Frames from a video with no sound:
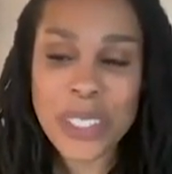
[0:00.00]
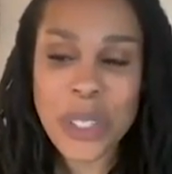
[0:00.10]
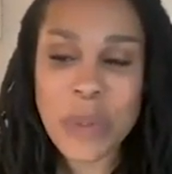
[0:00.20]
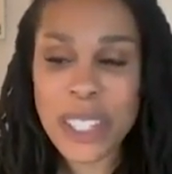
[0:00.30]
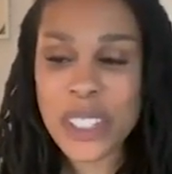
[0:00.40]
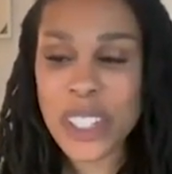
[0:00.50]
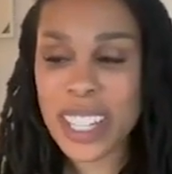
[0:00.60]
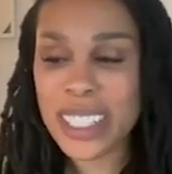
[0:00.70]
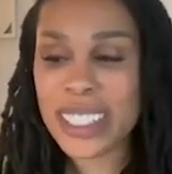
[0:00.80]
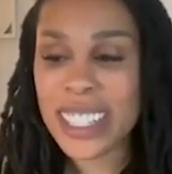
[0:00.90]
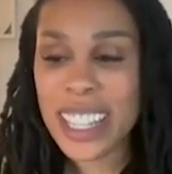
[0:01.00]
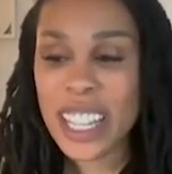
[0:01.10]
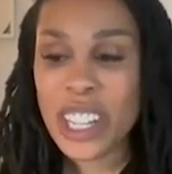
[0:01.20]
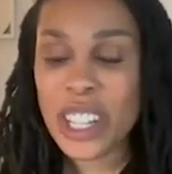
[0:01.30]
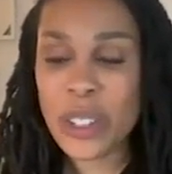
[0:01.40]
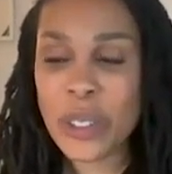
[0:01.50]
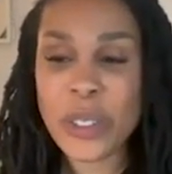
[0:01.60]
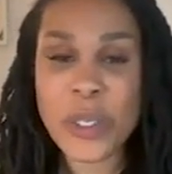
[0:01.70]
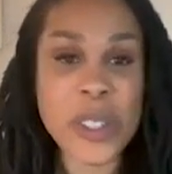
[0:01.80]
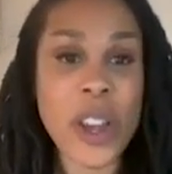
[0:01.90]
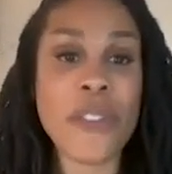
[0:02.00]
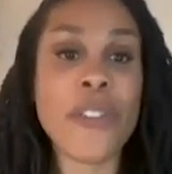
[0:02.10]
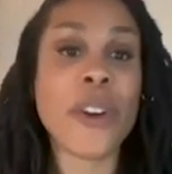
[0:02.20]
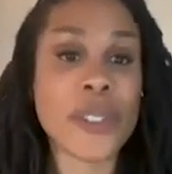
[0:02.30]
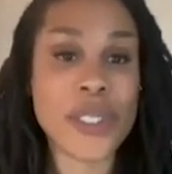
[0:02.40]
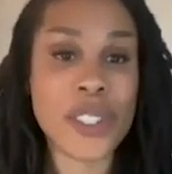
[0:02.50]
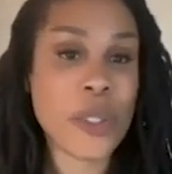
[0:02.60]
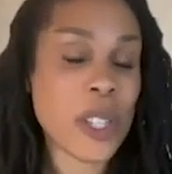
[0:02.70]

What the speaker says: as you mentioned, she was a first.